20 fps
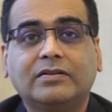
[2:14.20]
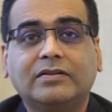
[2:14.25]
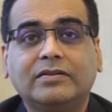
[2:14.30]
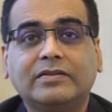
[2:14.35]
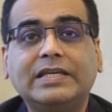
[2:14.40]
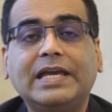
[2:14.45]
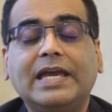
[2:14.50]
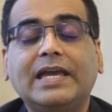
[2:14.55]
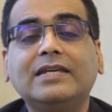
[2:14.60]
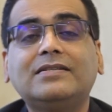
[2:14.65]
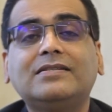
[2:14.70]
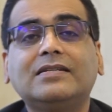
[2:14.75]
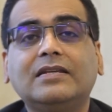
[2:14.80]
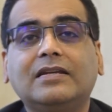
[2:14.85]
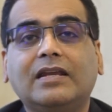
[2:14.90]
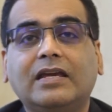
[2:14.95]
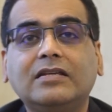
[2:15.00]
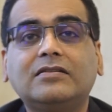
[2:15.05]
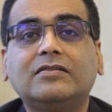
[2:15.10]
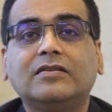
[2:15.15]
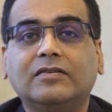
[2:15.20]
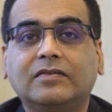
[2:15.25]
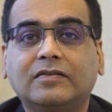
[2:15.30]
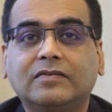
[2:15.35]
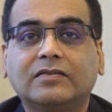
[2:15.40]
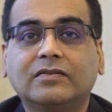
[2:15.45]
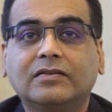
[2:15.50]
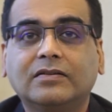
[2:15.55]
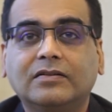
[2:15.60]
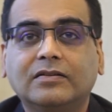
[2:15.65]
the
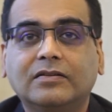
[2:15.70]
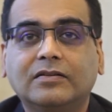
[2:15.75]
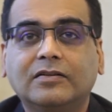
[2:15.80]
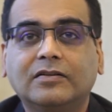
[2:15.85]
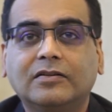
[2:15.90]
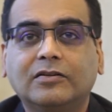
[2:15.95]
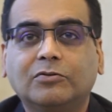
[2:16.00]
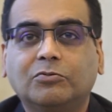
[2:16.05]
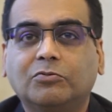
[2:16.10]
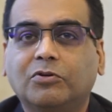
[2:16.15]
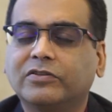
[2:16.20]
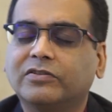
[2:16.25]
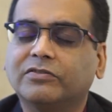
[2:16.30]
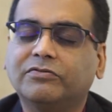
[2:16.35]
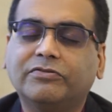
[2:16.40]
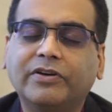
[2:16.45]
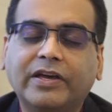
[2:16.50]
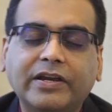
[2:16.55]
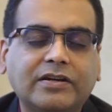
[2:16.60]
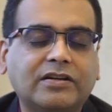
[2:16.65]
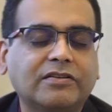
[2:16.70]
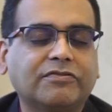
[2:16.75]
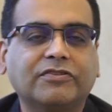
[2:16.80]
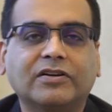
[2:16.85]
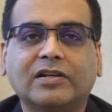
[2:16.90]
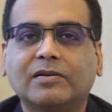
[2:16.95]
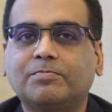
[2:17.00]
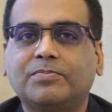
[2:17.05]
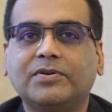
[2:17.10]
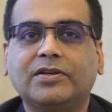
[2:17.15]
1880s was a very
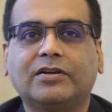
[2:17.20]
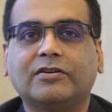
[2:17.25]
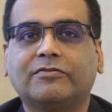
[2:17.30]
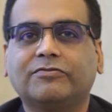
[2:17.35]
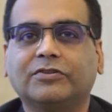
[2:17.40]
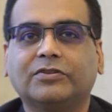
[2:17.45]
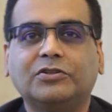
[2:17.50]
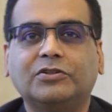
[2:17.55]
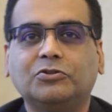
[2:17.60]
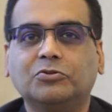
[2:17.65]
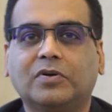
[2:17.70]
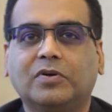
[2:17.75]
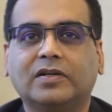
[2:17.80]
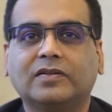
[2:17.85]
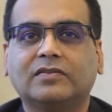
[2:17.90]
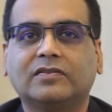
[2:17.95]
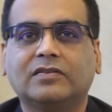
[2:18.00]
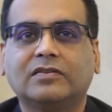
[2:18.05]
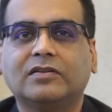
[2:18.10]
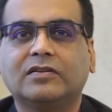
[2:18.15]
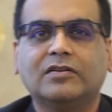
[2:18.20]
difficult period for the US.